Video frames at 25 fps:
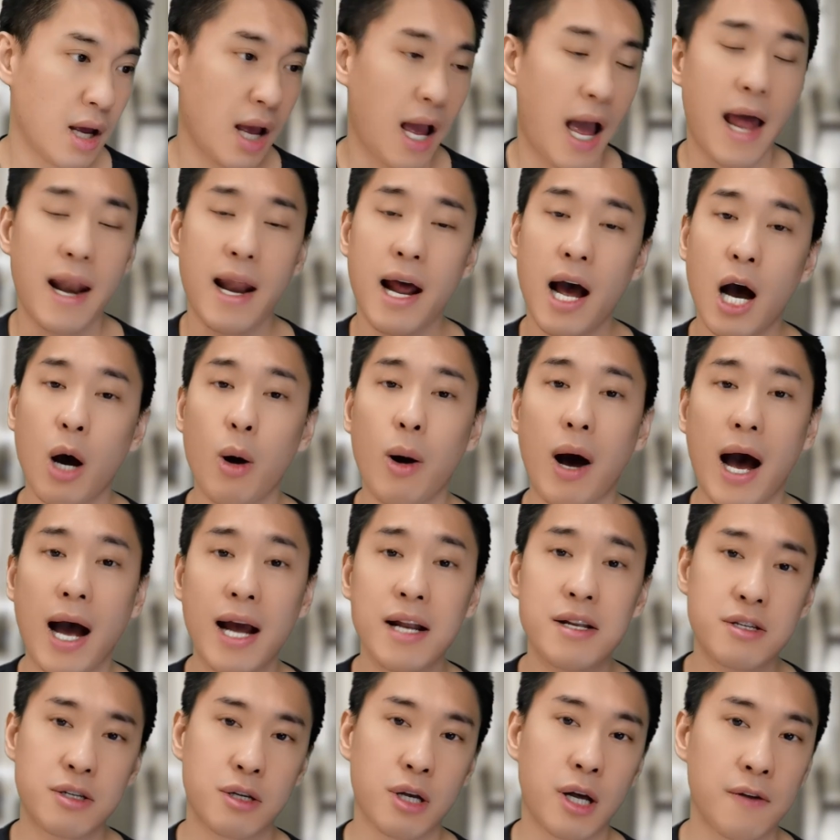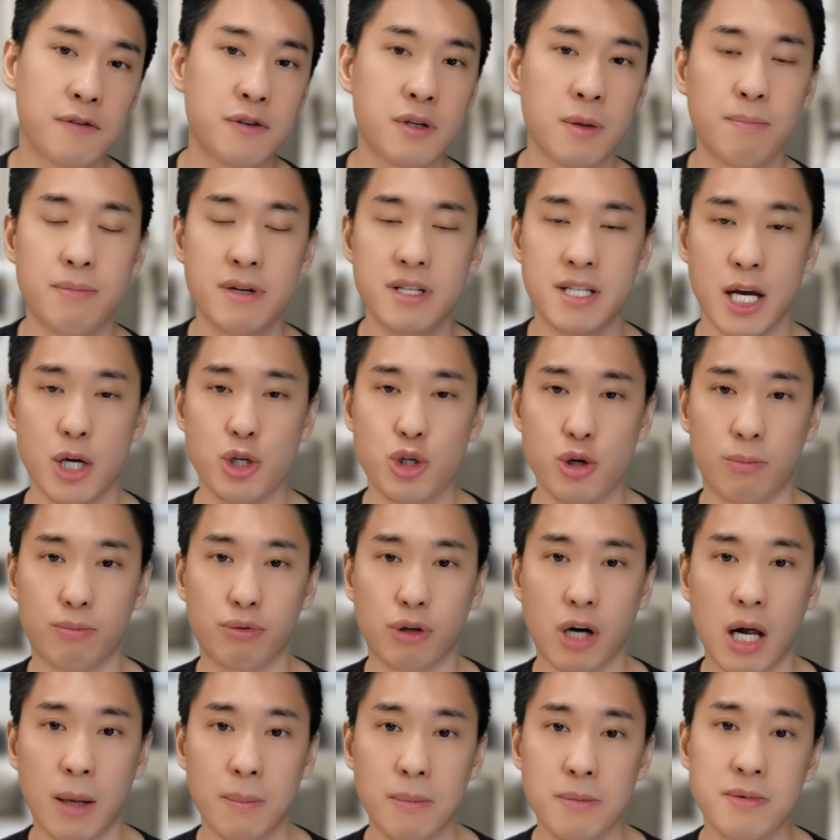and how I'd solve some potential
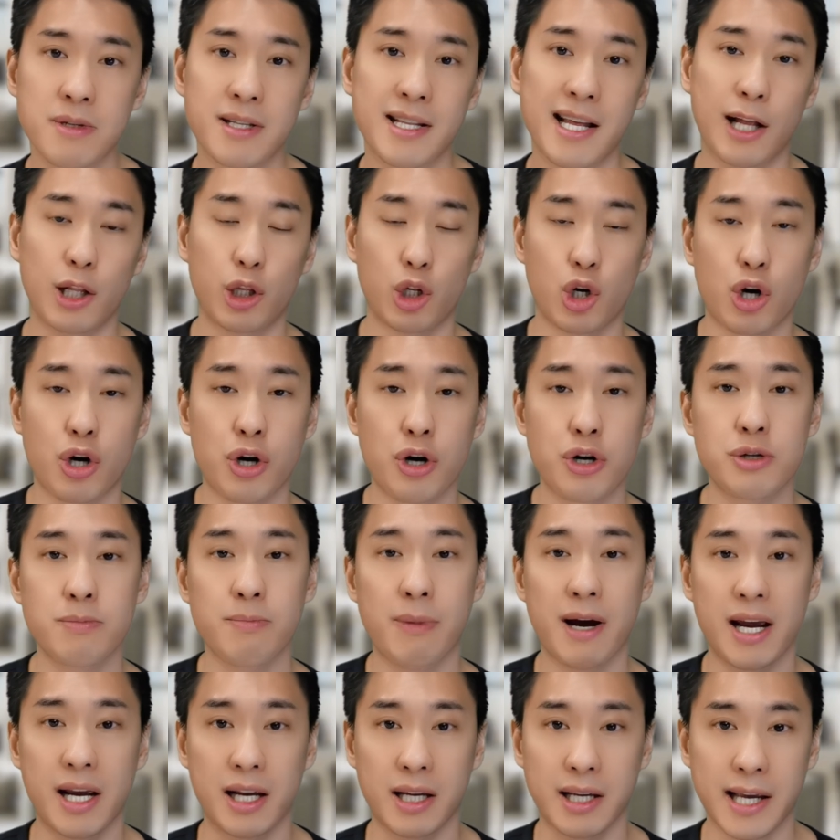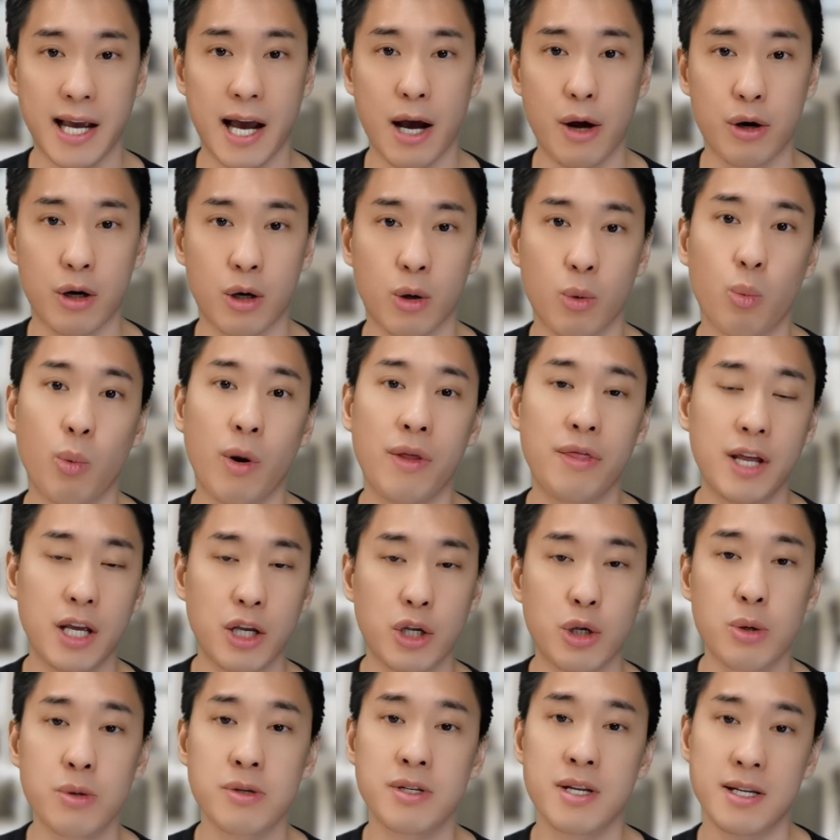problems that learners might encounter when they
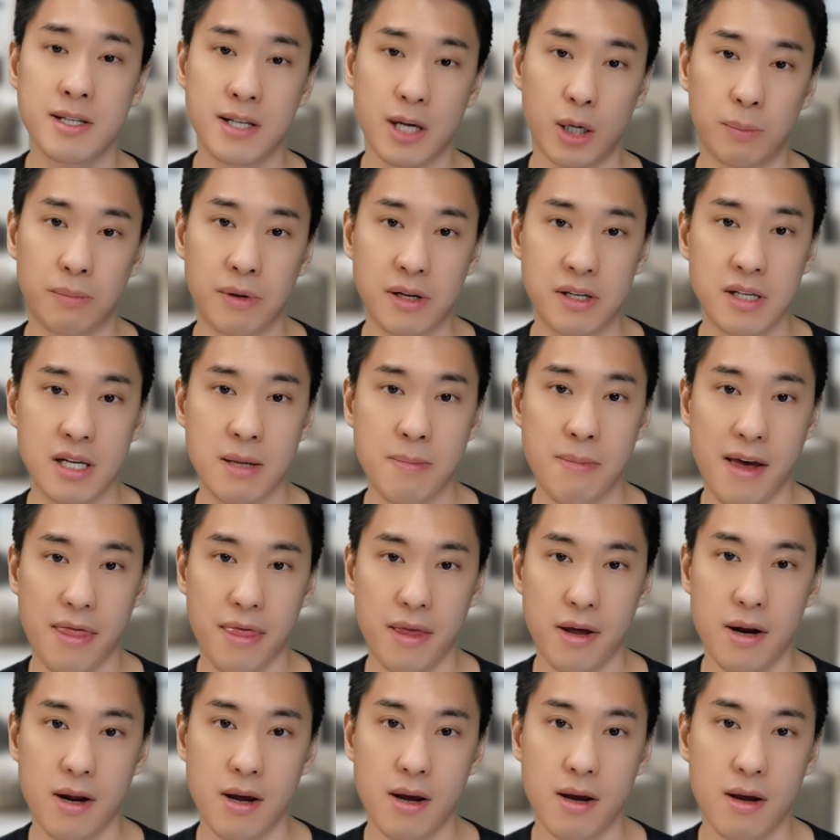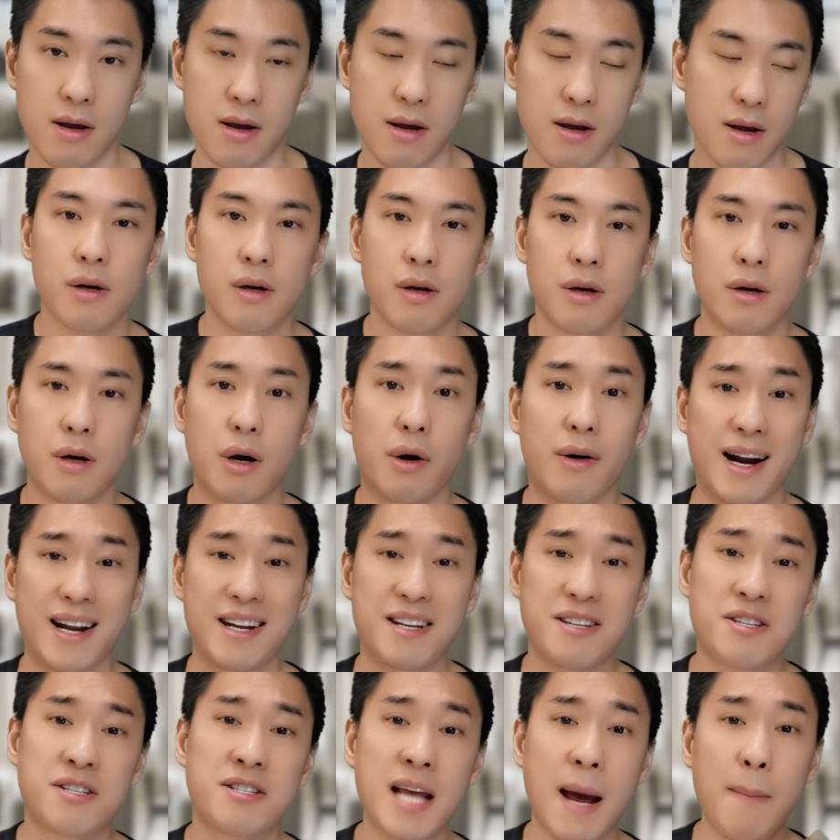use his LPC method. All right,
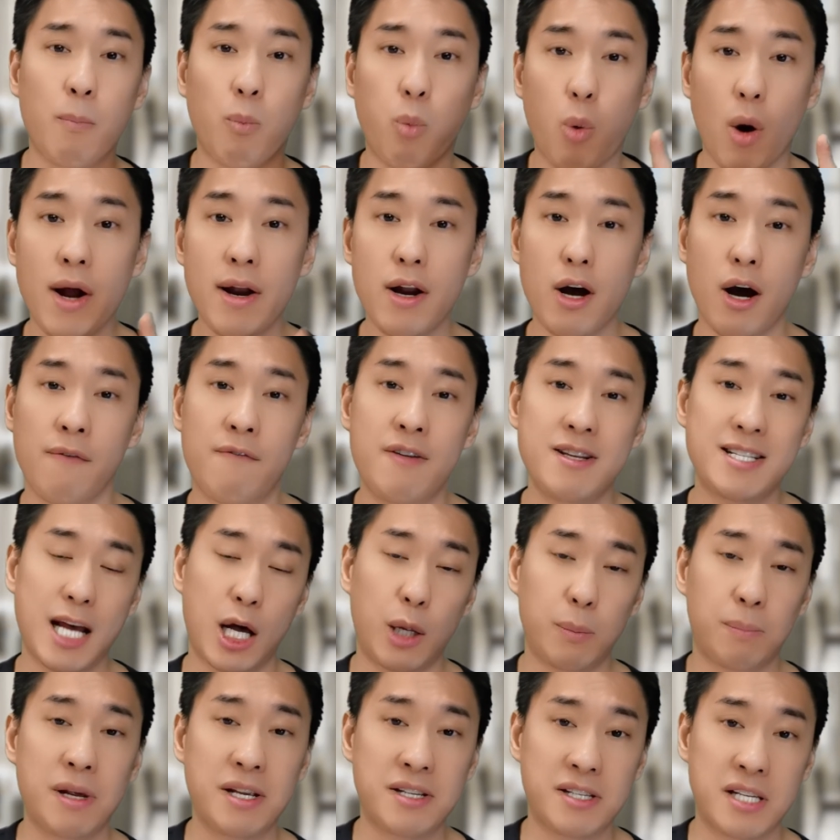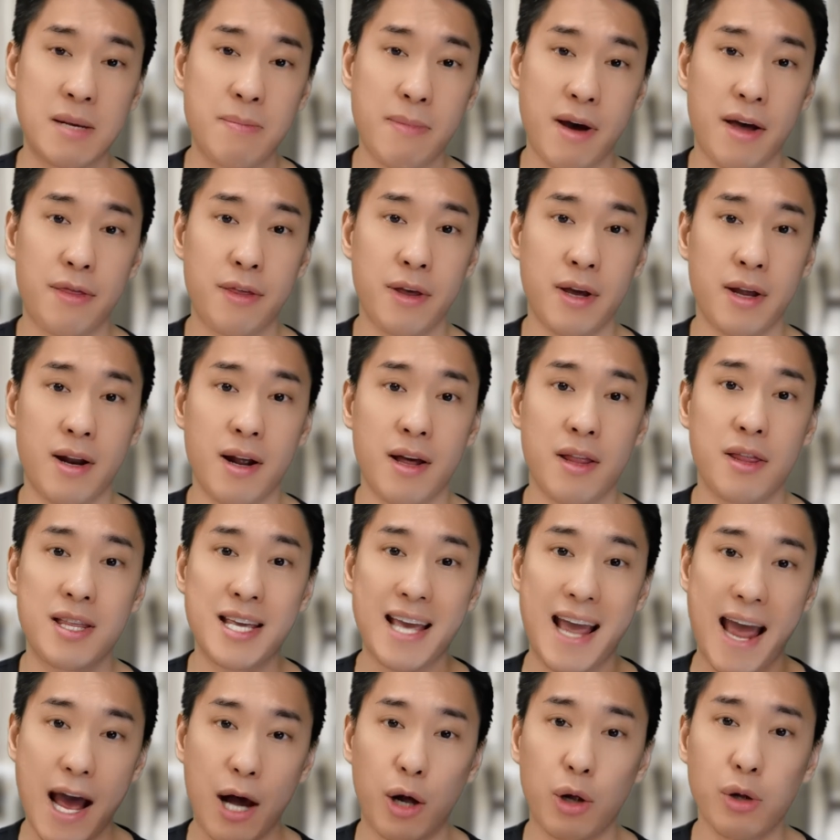step 1 of his LPC method.
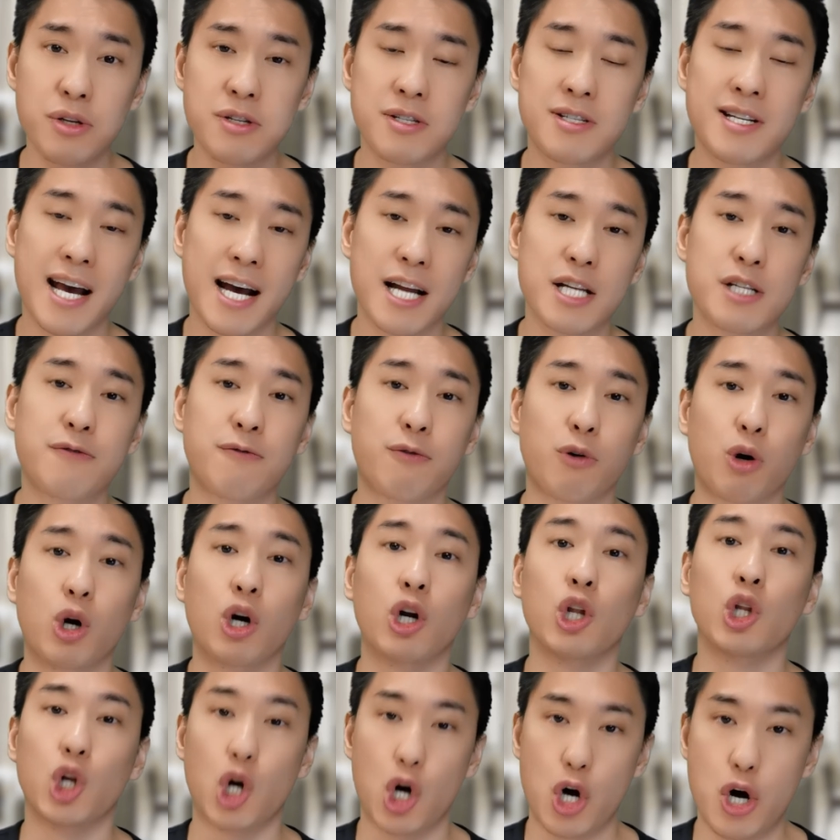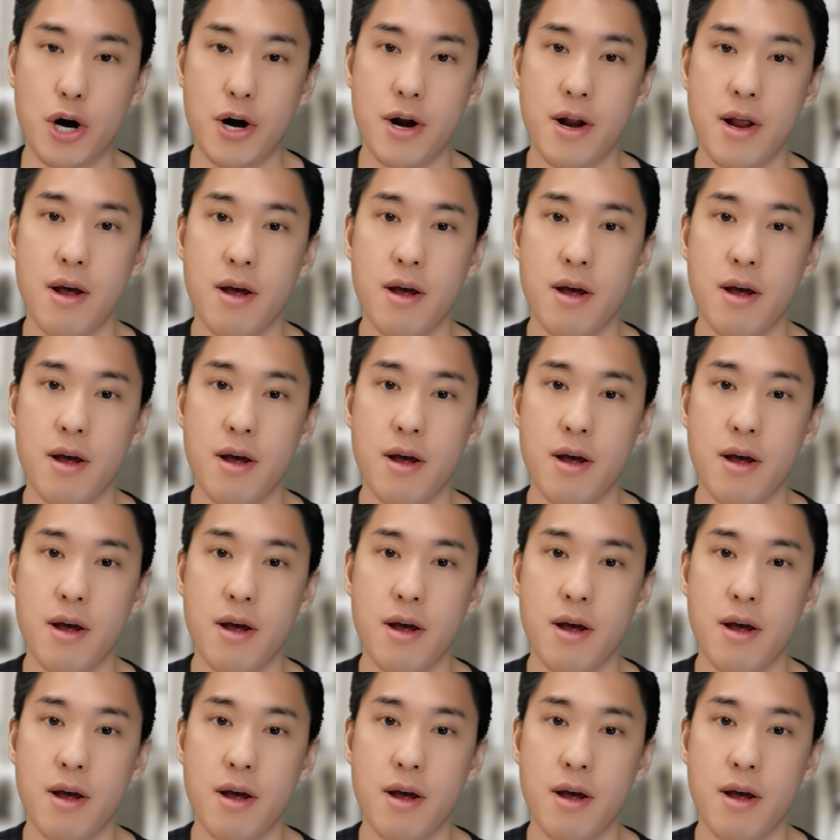L stands for learn.